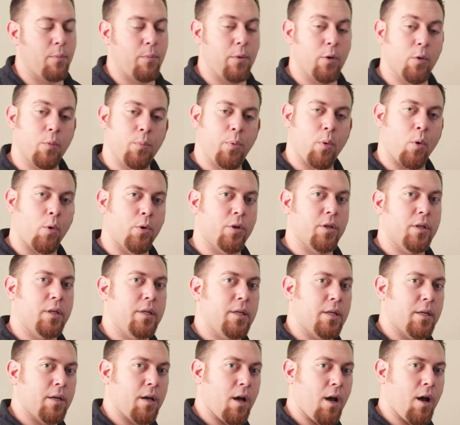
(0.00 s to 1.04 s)
be reported.
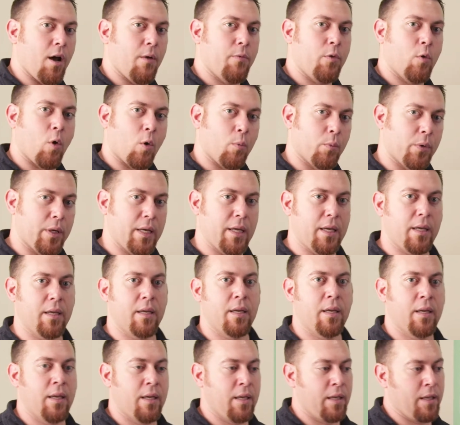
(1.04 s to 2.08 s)
Normally,
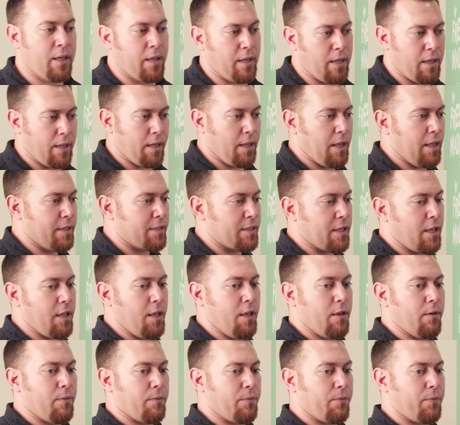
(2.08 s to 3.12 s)
it's
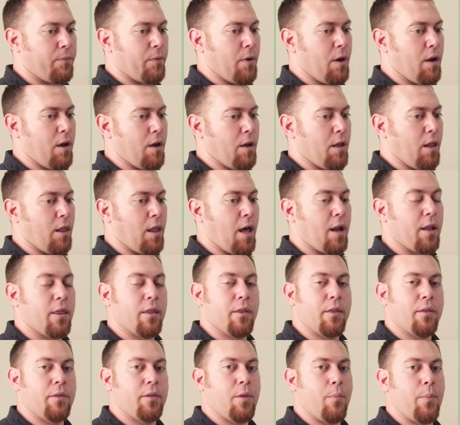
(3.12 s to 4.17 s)
if a lot of
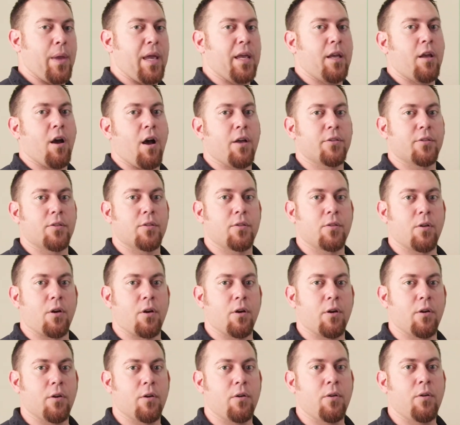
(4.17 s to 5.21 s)
the main causes
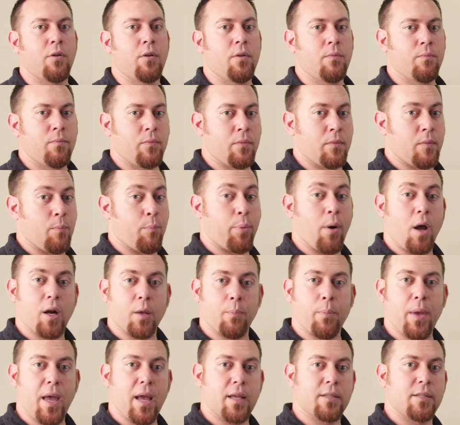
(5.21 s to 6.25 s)
are
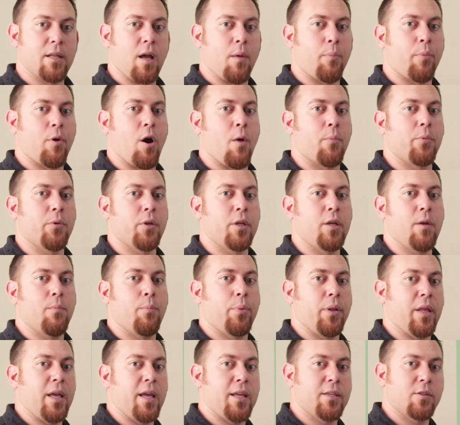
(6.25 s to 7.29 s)
product bags not properly in
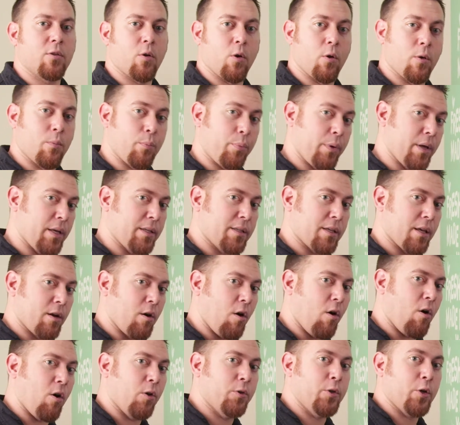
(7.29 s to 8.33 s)
place or in place at
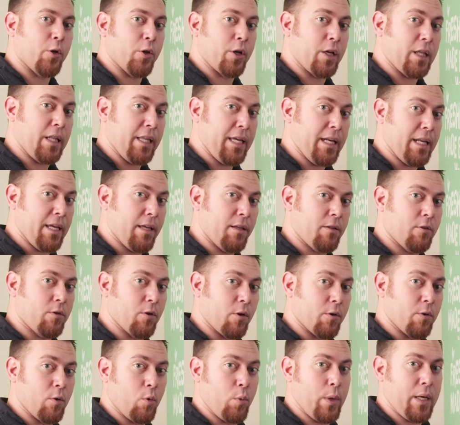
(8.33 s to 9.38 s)
all during
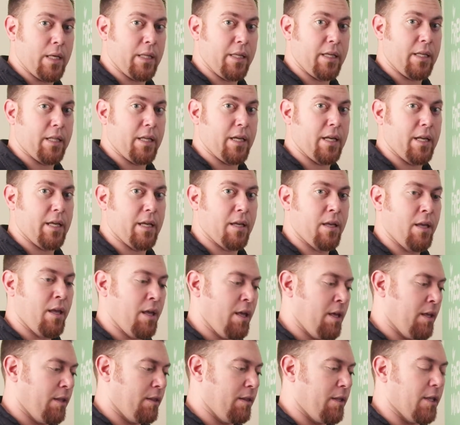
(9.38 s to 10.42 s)
the weekly cleaning.
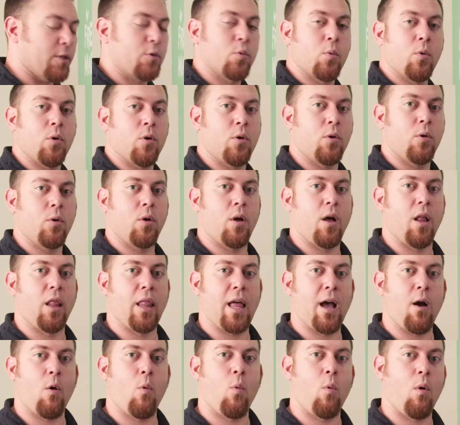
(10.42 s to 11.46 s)
This will
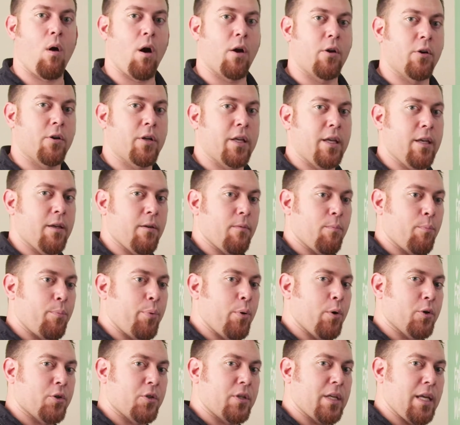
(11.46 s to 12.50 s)
allow water to get
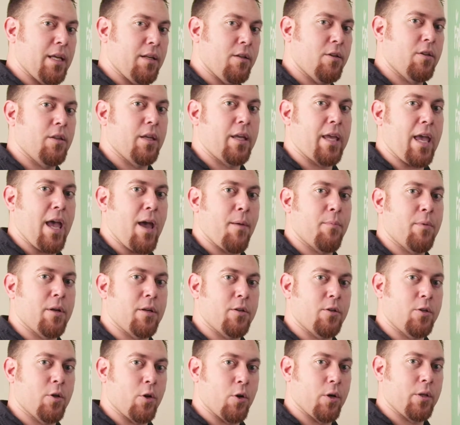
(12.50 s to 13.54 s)
pushed into the
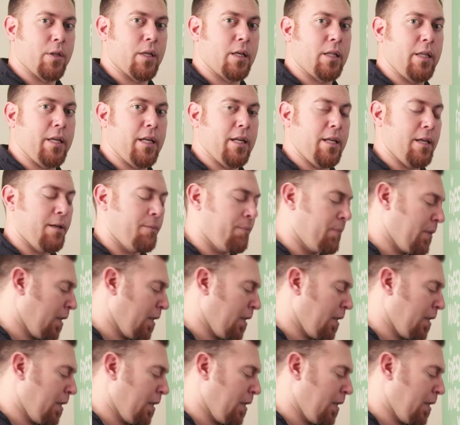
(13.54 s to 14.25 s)
cabinet during the cleaning.